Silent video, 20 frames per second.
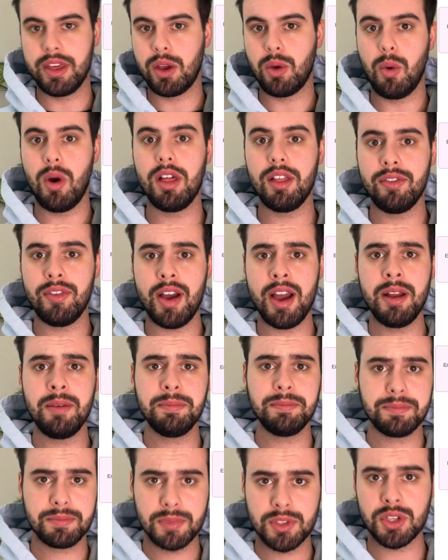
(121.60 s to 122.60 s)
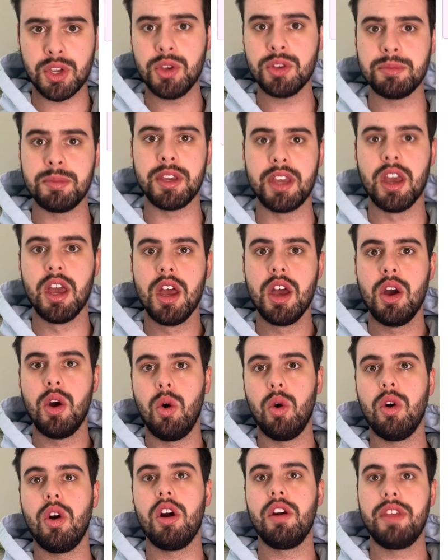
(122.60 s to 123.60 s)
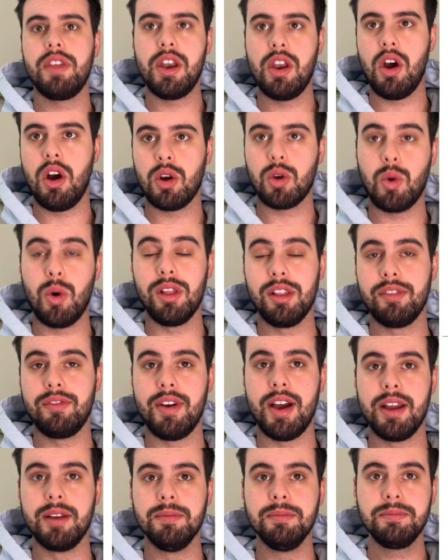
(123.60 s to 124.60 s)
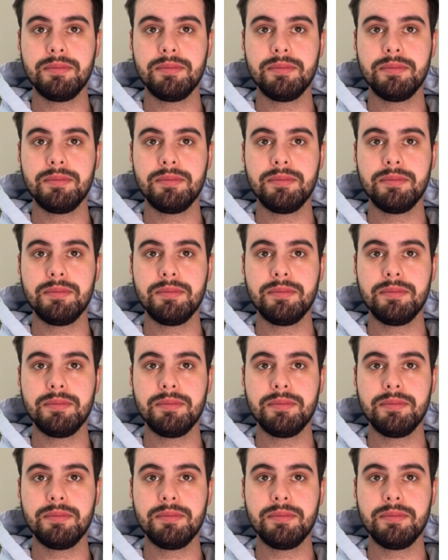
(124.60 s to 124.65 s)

qualified? Excuse me. Or are they not qualified?